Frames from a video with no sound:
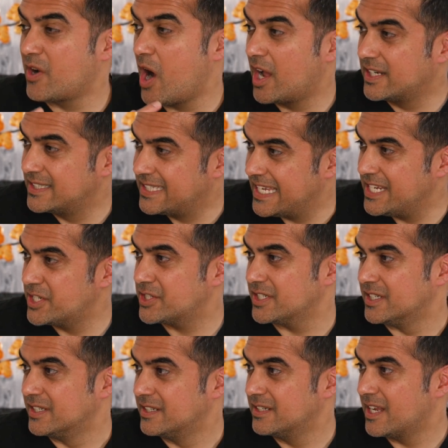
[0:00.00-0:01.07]

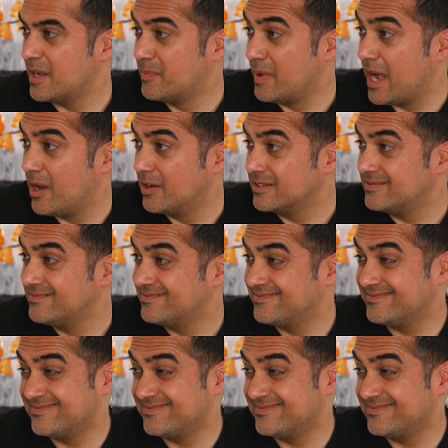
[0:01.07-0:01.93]
connotation about